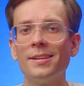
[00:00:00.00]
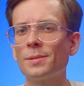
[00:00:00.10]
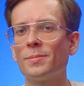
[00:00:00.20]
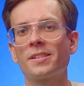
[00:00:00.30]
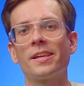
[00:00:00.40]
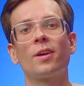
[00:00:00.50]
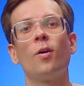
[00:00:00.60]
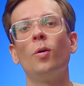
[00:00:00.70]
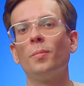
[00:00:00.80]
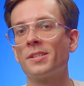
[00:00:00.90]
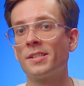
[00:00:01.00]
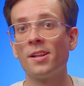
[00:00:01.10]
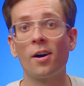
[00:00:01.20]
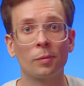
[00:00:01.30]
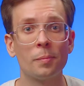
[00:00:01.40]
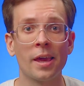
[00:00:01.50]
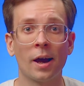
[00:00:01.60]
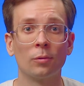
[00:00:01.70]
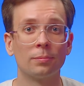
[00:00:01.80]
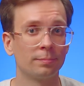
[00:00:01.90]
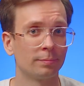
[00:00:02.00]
This mistake almost knocked me out.